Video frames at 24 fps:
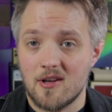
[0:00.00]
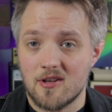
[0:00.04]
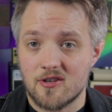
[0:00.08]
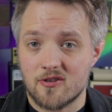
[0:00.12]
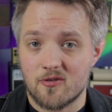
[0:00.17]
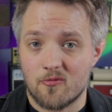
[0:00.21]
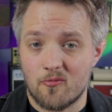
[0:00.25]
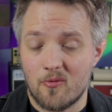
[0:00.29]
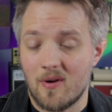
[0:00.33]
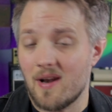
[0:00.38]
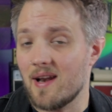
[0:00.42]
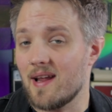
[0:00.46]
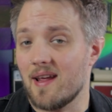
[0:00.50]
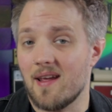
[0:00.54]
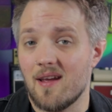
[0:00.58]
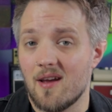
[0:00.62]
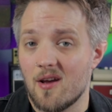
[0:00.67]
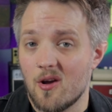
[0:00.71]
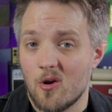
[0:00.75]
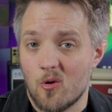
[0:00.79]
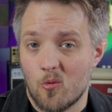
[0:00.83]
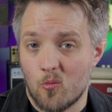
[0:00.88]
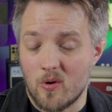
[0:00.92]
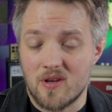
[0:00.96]
So really,
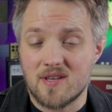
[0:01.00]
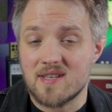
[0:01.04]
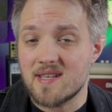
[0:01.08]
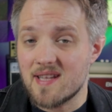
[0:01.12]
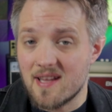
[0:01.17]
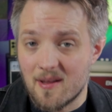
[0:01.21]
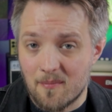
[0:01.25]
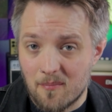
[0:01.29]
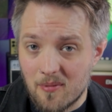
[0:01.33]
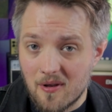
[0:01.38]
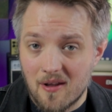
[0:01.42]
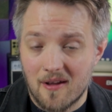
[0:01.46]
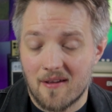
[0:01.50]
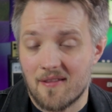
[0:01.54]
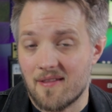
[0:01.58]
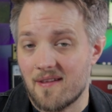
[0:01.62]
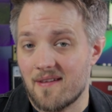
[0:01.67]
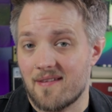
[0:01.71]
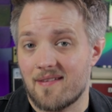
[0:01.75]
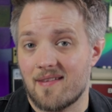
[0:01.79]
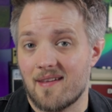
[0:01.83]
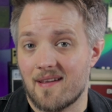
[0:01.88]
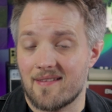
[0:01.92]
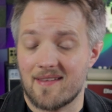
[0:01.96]
we just need to plug
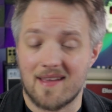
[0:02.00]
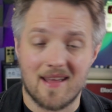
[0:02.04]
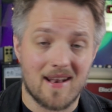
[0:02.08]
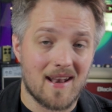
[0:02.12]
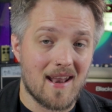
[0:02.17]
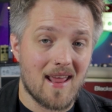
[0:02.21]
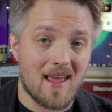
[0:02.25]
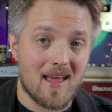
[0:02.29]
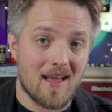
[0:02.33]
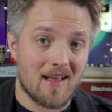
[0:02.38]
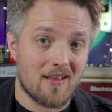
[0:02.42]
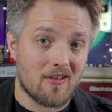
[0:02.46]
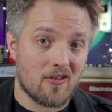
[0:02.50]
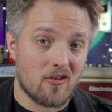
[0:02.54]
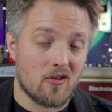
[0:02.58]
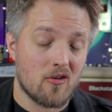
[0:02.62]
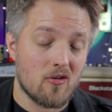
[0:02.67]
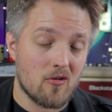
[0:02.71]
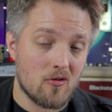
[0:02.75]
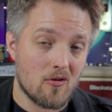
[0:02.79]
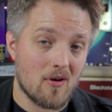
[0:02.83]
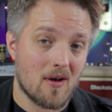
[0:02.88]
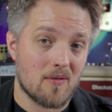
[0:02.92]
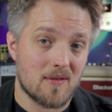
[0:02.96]
these things in and
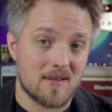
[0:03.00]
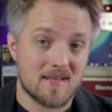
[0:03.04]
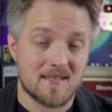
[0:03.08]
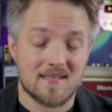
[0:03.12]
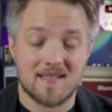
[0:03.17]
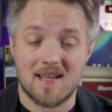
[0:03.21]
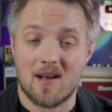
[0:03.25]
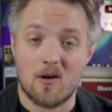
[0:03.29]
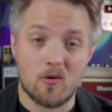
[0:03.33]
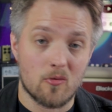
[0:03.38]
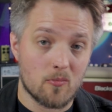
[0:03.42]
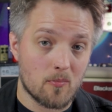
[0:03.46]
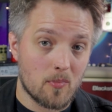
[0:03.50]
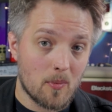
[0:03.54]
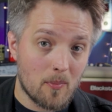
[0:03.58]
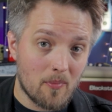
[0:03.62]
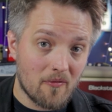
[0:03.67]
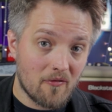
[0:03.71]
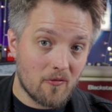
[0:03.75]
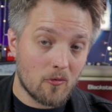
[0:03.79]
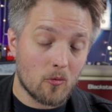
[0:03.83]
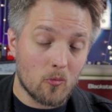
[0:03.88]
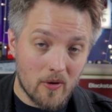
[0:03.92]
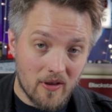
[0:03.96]
hear how they sound. But
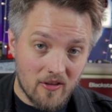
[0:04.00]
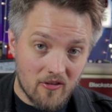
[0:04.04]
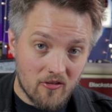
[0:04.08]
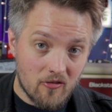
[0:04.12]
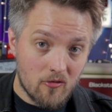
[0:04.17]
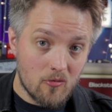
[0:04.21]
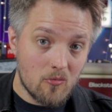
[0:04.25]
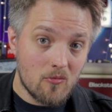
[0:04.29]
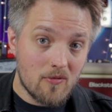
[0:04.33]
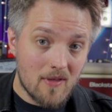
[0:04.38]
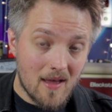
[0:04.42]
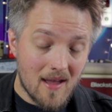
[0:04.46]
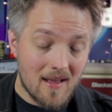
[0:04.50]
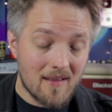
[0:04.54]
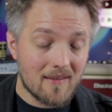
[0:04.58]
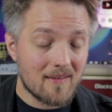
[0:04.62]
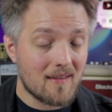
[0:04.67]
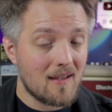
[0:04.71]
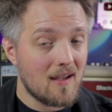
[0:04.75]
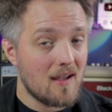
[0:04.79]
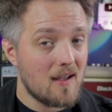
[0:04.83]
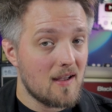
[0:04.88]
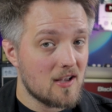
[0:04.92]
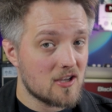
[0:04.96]
before we do that,
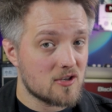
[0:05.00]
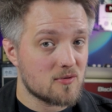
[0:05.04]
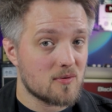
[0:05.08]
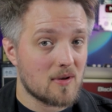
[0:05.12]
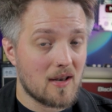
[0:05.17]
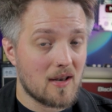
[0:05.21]
just